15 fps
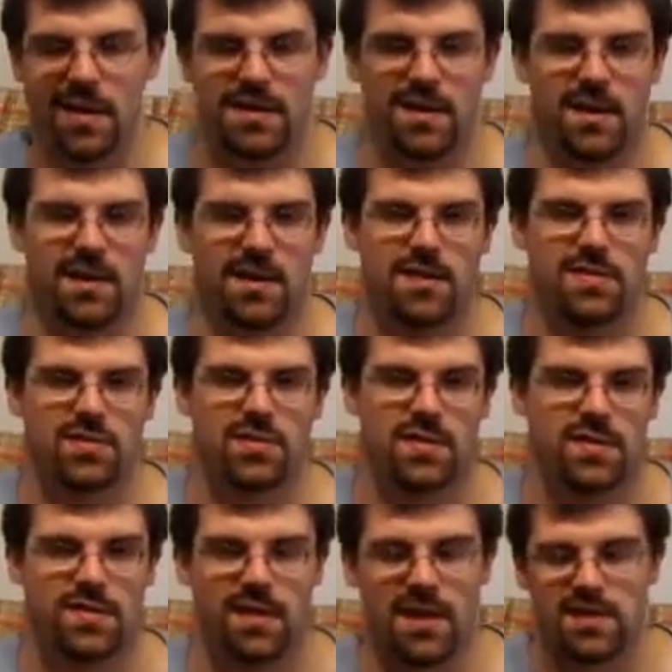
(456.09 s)
It's
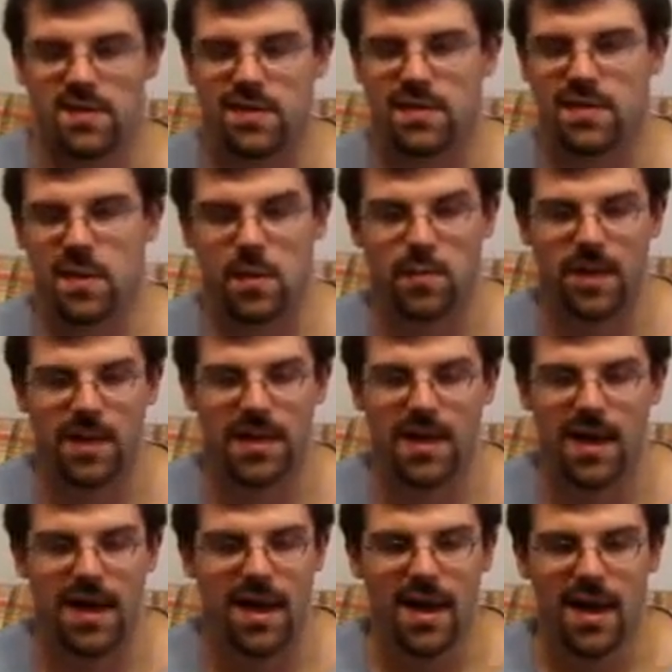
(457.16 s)
stupid.
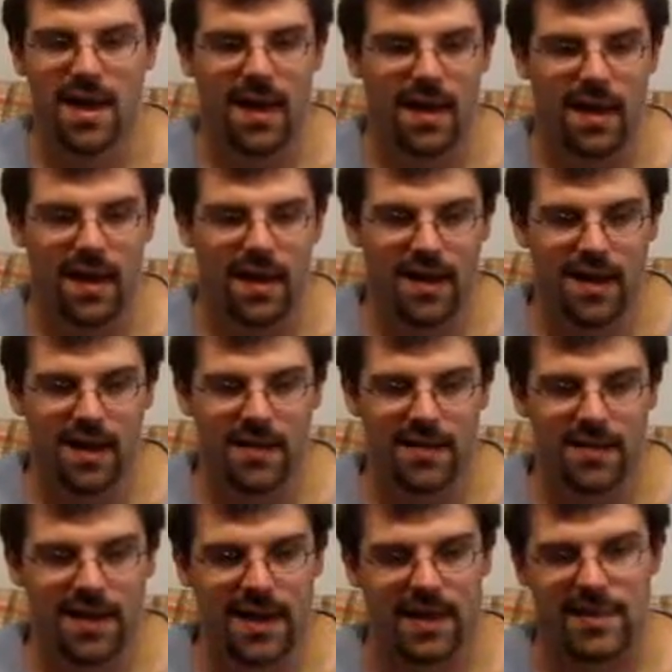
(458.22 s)

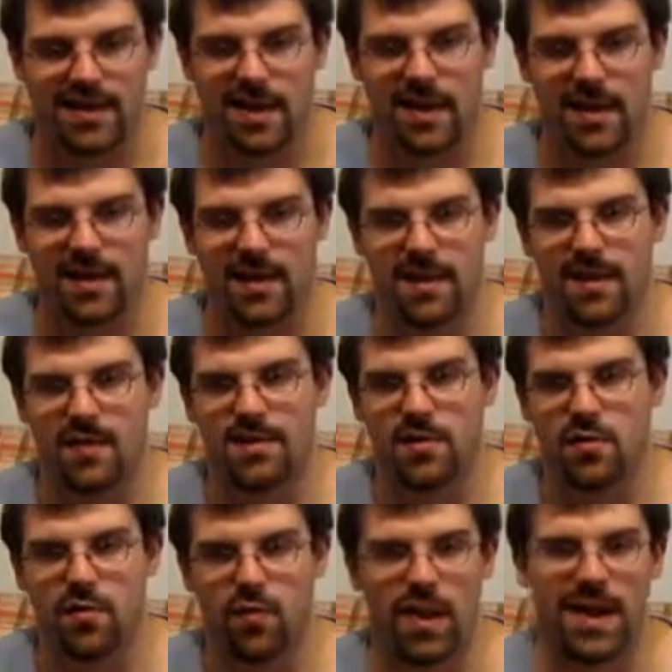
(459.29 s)
Like I said,
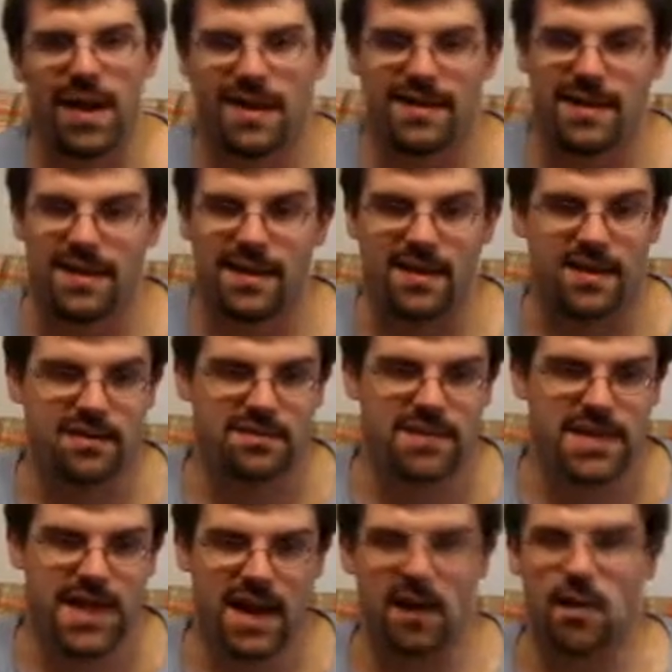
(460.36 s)
great idea,
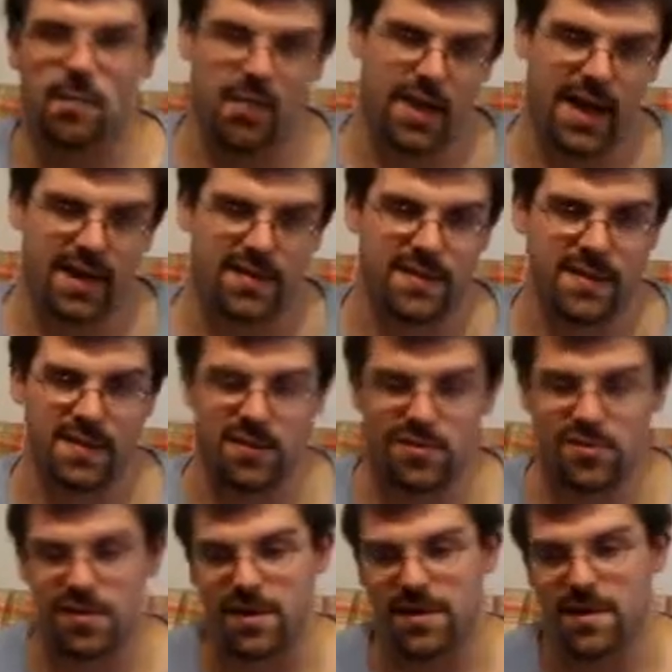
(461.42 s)
terrible
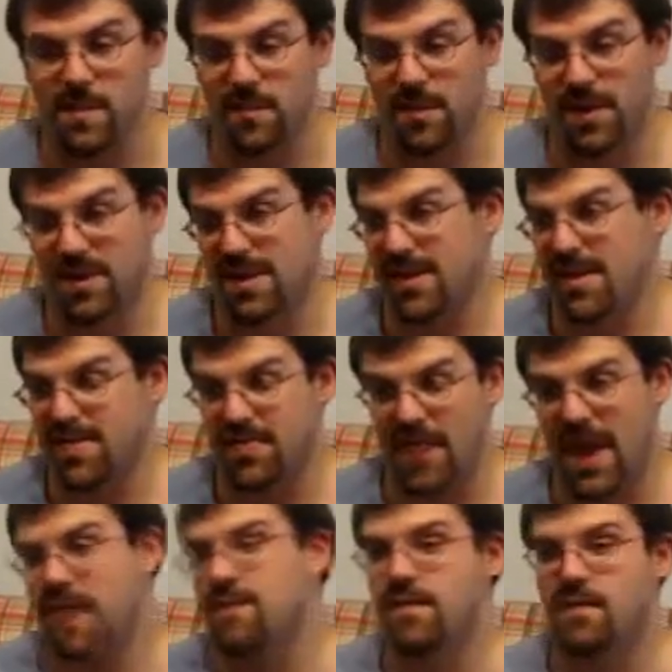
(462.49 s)
execution, but
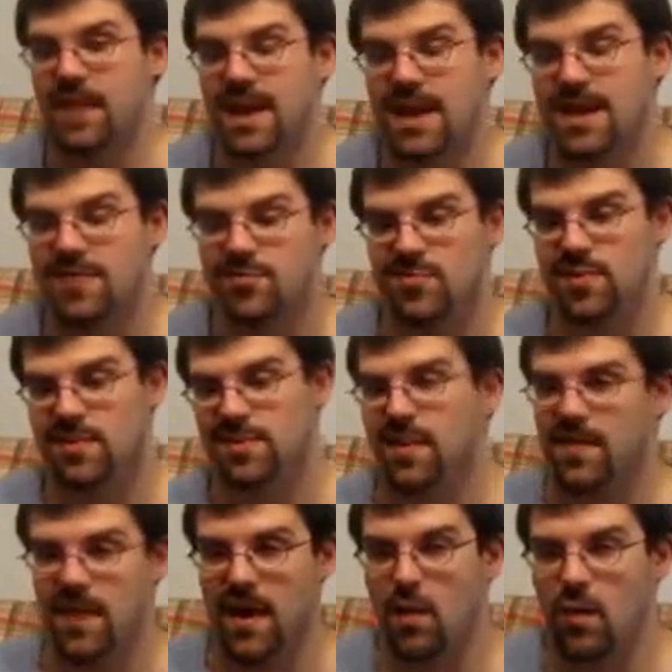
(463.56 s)
thankfully, it's just
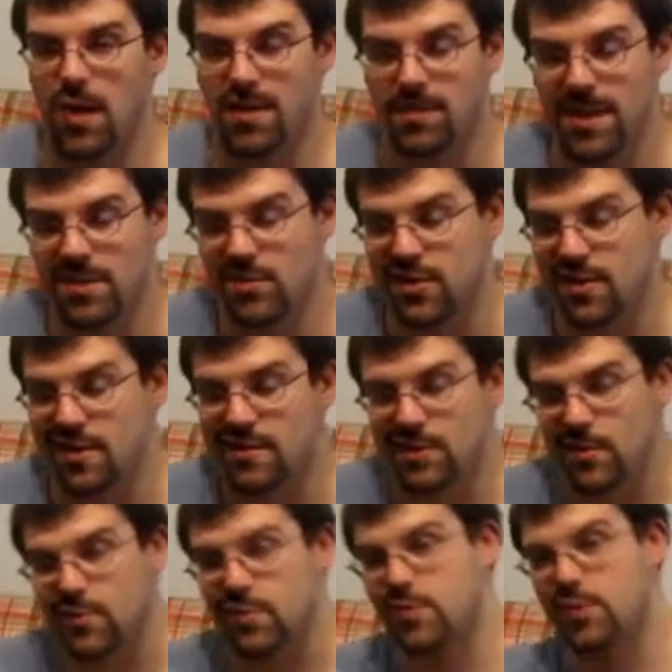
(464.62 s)
on that one mission.
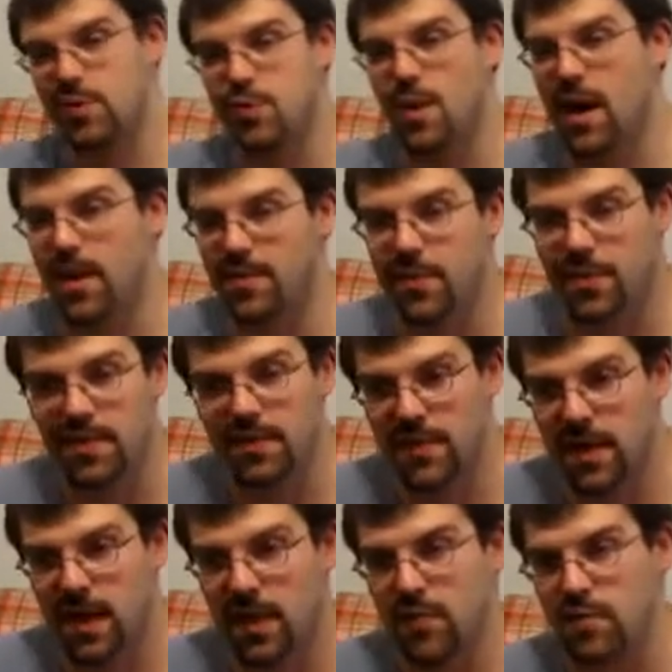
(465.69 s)
There's
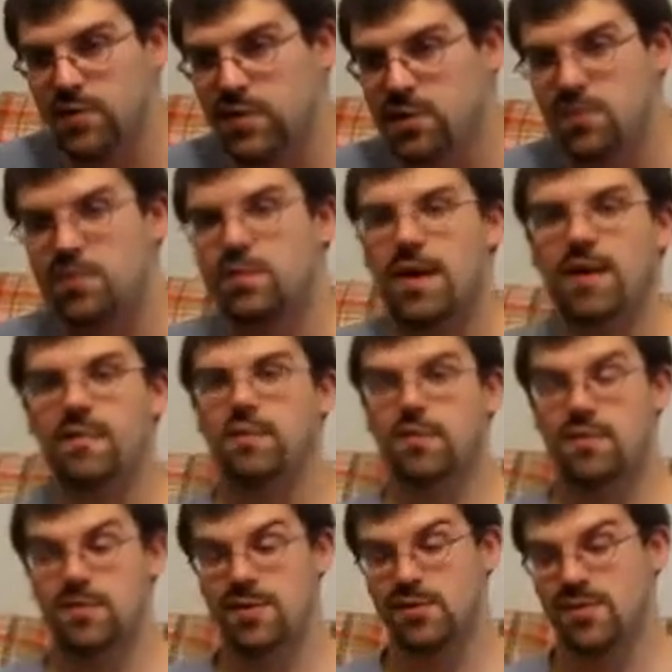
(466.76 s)
the other 2 Strike
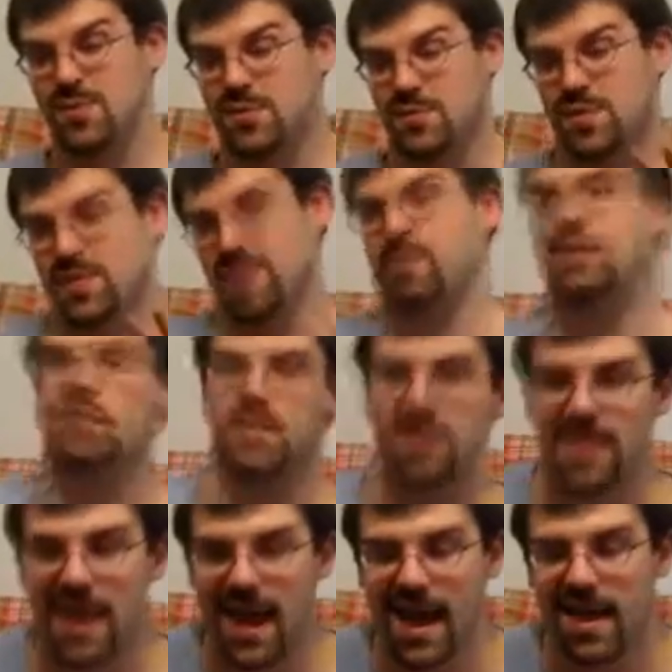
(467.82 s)
Force missions are similar
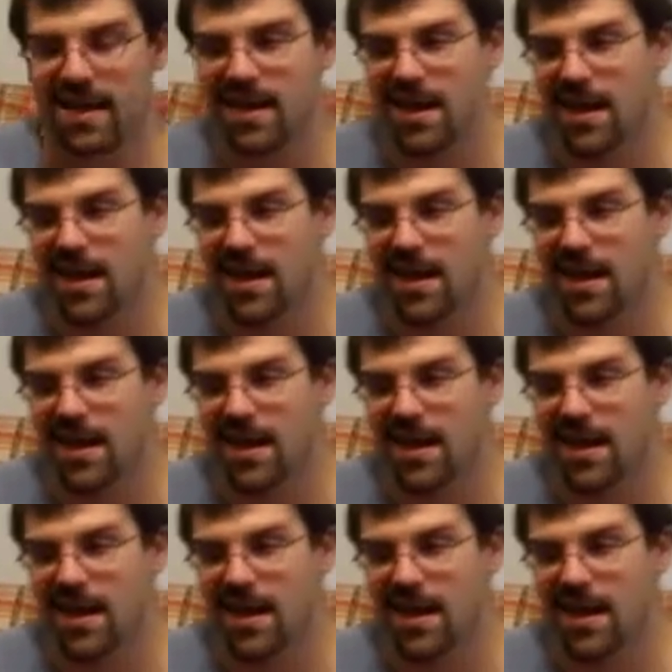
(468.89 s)
to that,